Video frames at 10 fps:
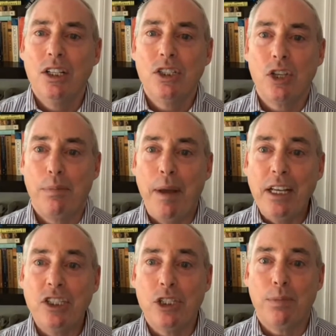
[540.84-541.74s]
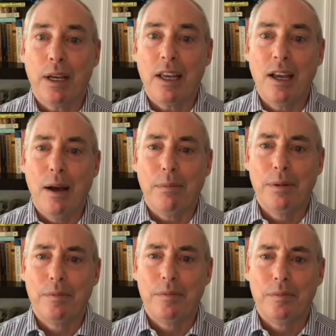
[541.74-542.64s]
So the pace is picking up,
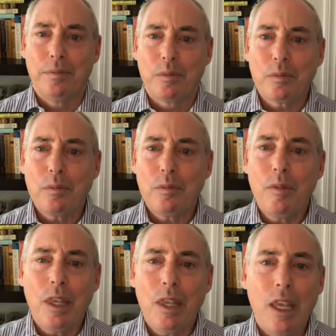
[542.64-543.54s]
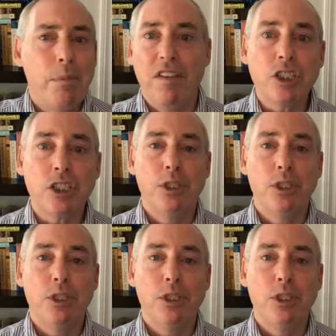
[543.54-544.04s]
but the vast